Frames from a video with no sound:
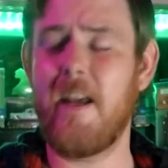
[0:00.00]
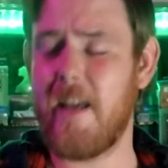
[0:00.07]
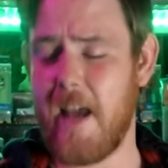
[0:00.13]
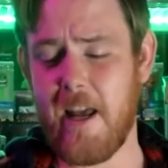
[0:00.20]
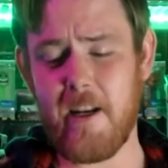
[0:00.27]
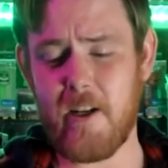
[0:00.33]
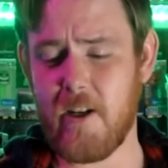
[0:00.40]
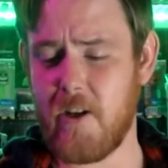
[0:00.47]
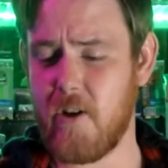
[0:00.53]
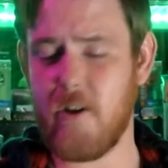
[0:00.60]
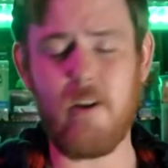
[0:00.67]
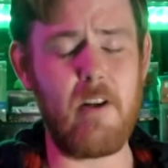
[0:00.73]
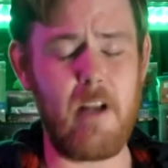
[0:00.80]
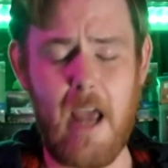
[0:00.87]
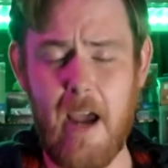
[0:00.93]
Get in
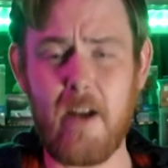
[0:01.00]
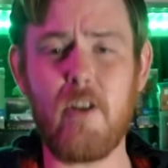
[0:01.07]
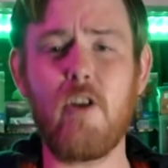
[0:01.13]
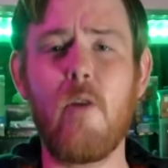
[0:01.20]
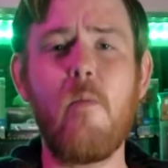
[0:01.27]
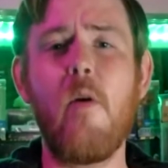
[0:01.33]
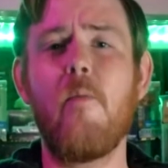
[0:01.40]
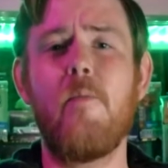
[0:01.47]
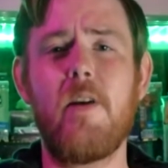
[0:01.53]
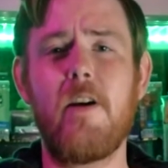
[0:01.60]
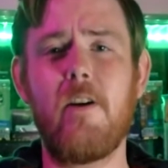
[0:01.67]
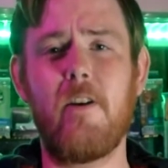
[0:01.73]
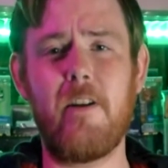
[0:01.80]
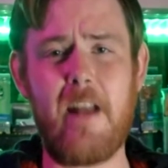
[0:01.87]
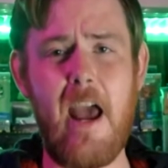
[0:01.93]
your
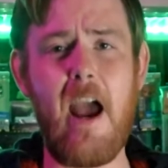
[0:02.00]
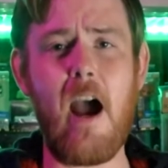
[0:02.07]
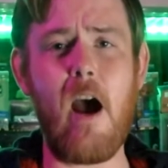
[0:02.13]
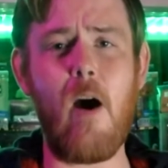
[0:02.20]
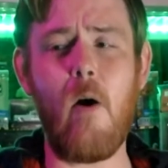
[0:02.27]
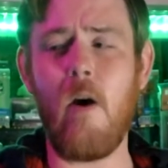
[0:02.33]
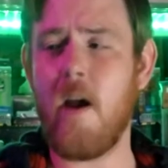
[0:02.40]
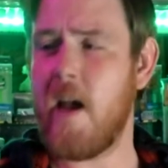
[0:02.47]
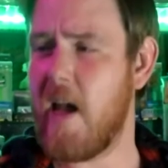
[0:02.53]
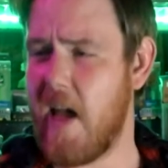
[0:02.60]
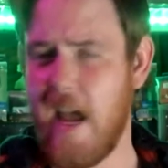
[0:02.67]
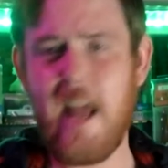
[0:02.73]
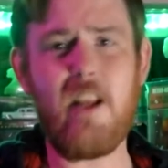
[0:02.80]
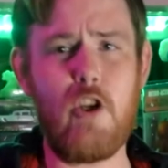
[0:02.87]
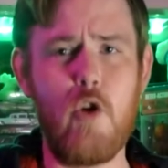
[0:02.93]
Ectomobile now,
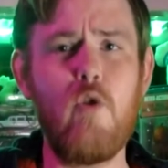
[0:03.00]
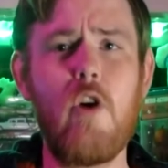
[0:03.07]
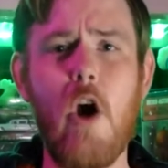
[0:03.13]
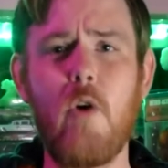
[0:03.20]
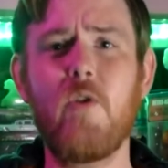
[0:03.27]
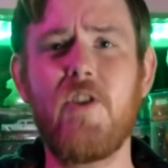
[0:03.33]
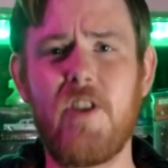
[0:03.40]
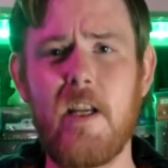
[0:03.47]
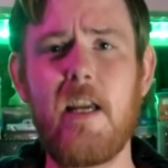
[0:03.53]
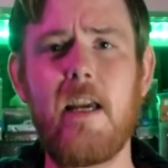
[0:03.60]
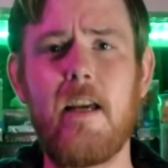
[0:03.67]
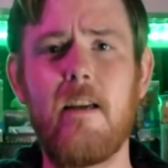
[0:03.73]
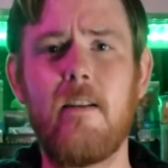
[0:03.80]
and you go see it